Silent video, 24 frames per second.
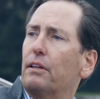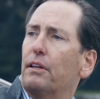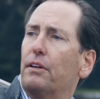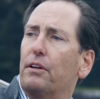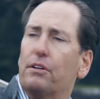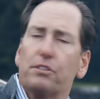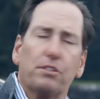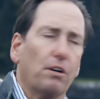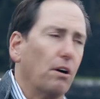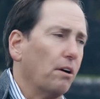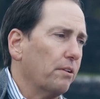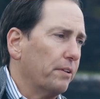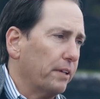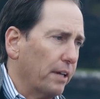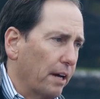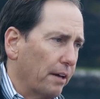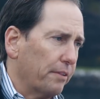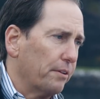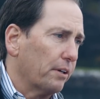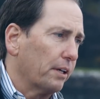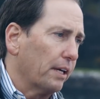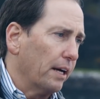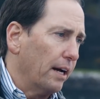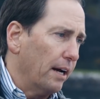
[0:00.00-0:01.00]
And then there's all the
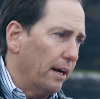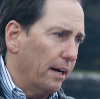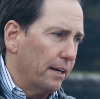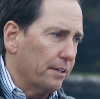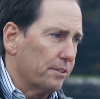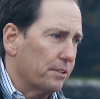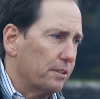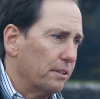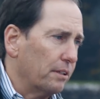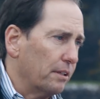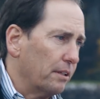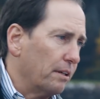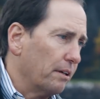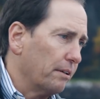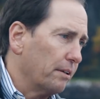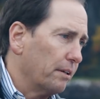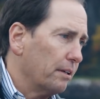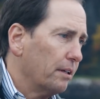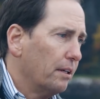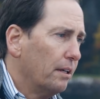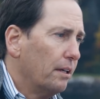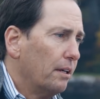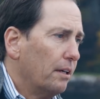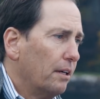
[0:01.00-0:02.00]
other guys, you know,
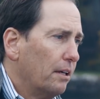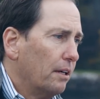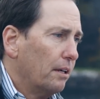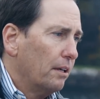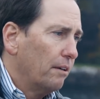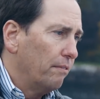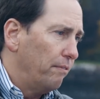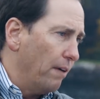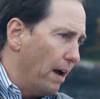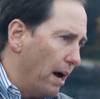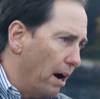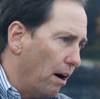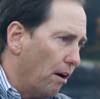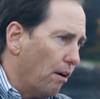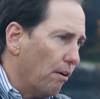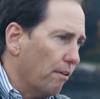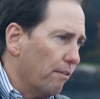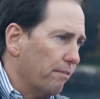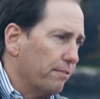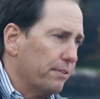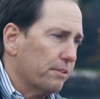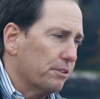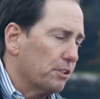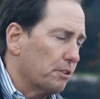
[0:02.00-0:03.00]
the
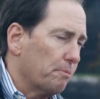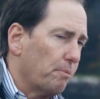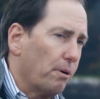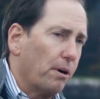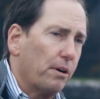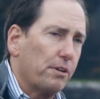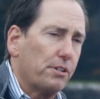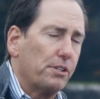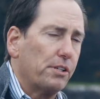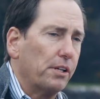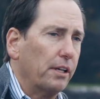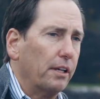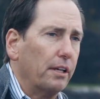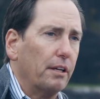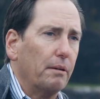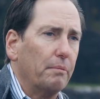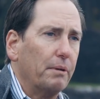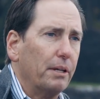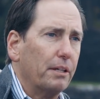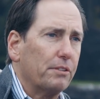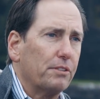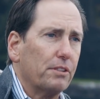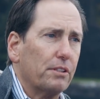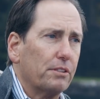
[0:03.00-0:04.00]
Valve and Smartsheet. I
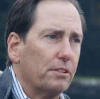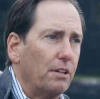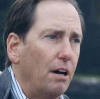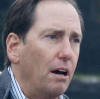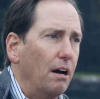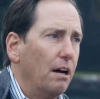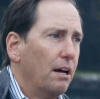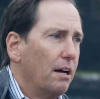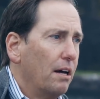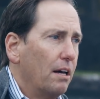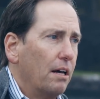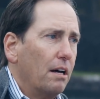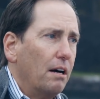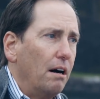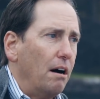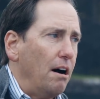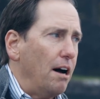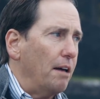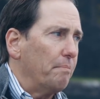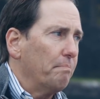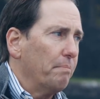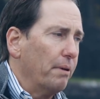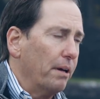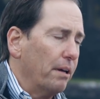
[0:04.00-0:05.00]
mean, this is a
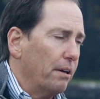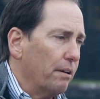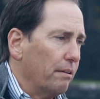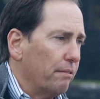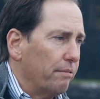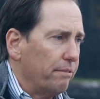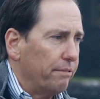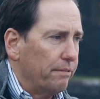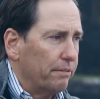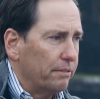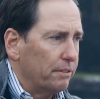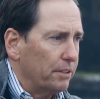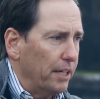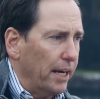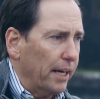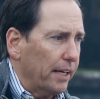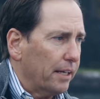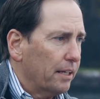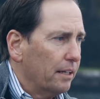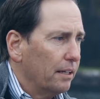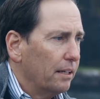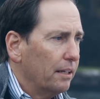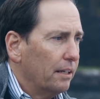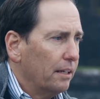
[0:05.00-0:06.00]
hotbed of
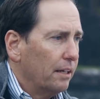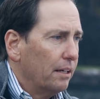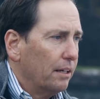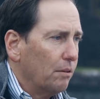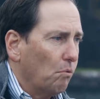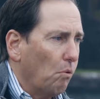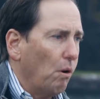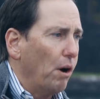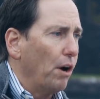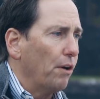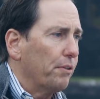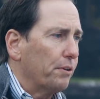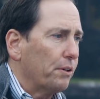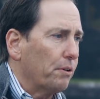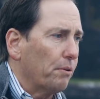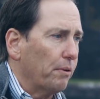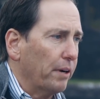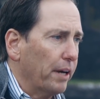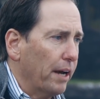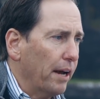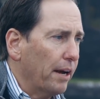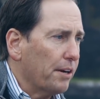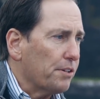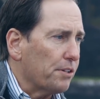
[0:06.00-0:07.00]
tech wealth
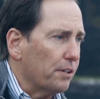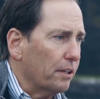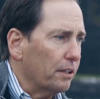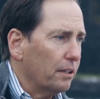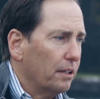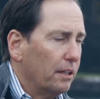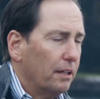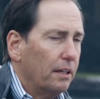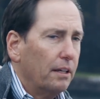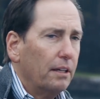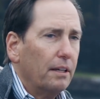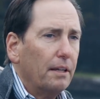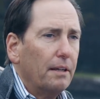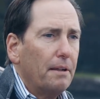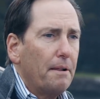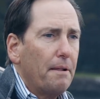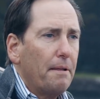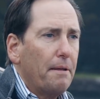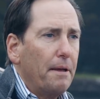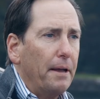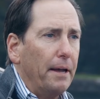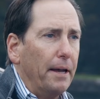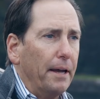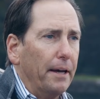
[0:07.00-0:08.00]
creation.
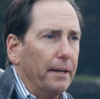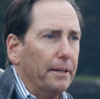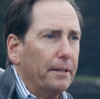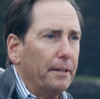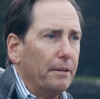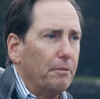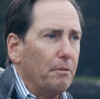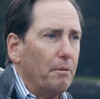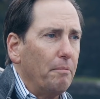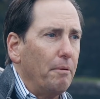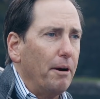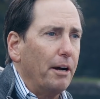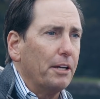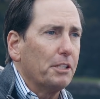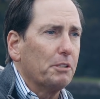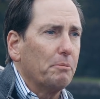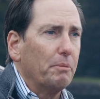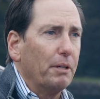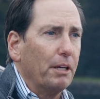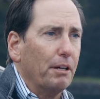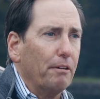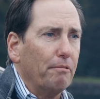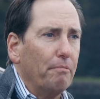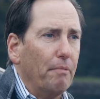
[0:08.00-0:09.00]
And it
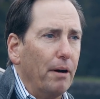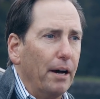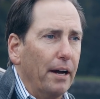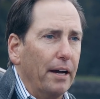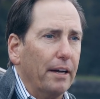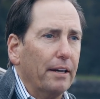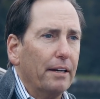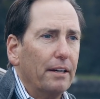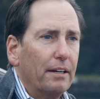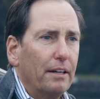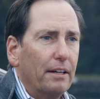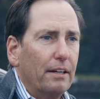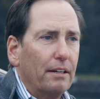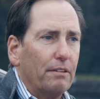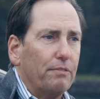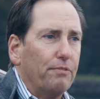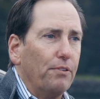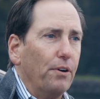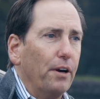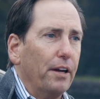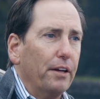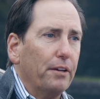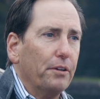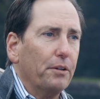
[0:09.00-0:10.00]
reminds me of my
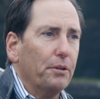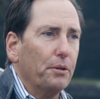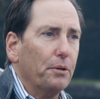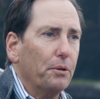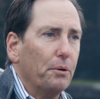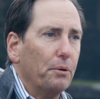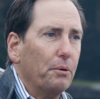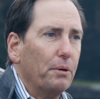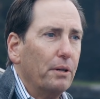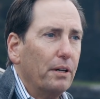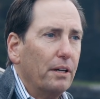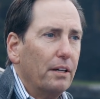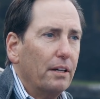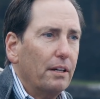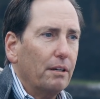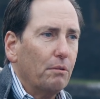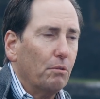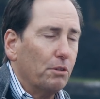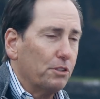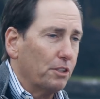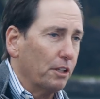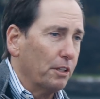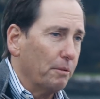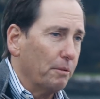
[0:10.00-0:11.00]
friend who
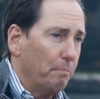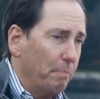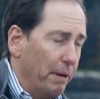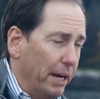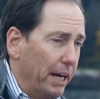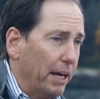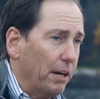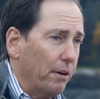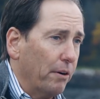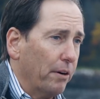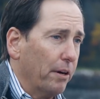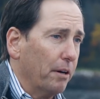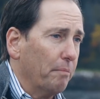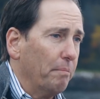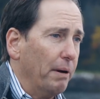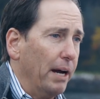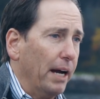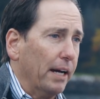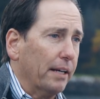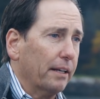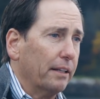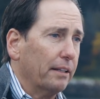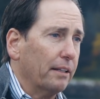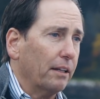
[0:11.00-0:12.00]
was in the Bay Area
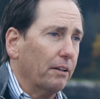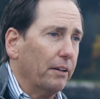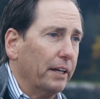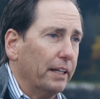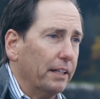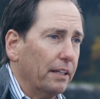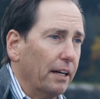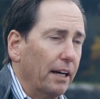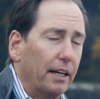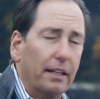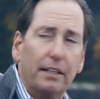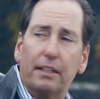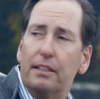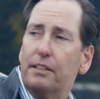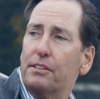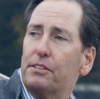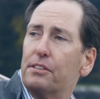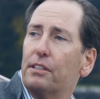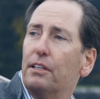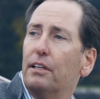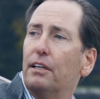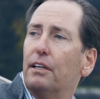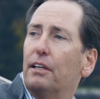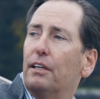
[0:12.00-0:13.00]
back in the late
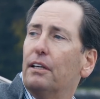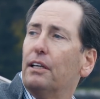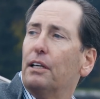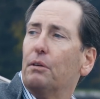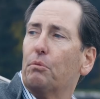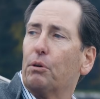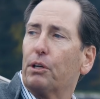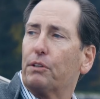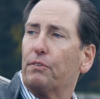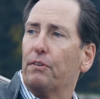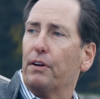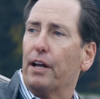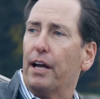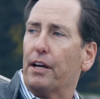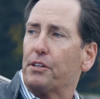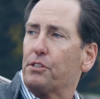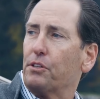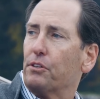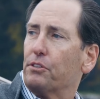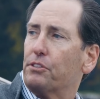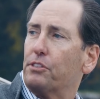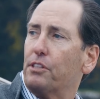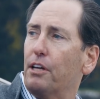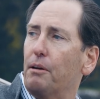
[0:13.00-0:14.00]
90s. He worked for
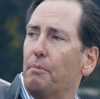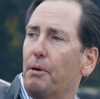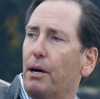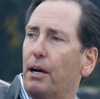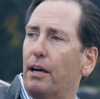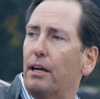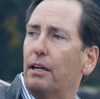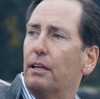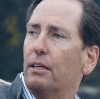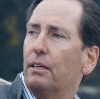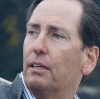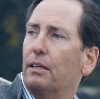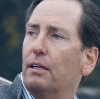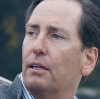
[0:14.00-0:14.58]
National Semi,